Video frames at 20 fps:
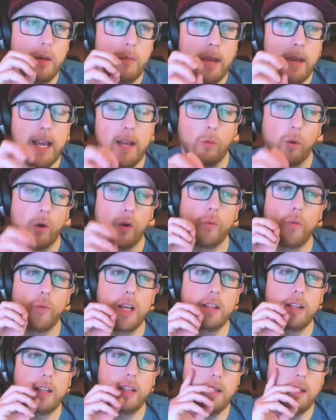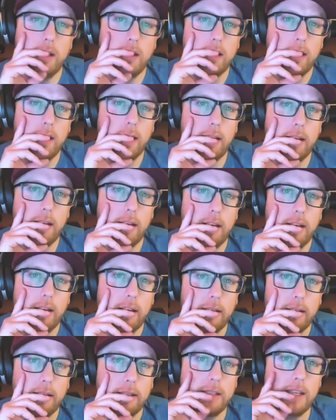man, we're really uh,
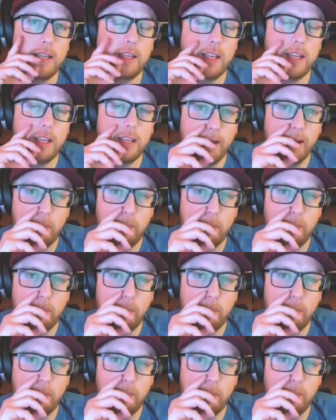syncing